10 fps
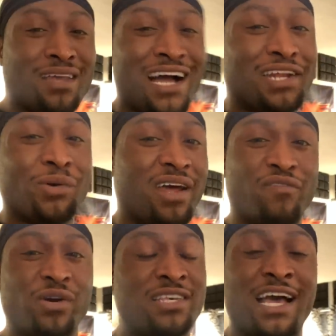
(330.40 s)
I know that
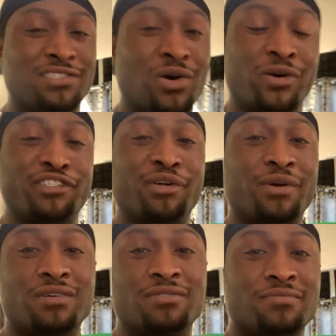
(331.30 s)
voice has to haunt you.
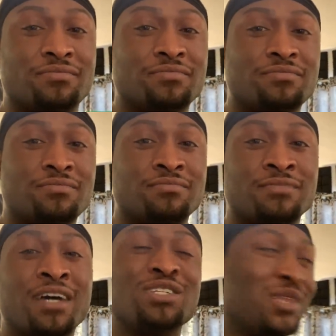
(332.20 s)

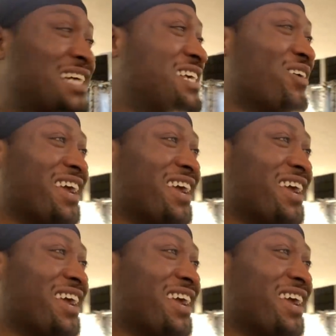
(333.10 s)
So let's hear it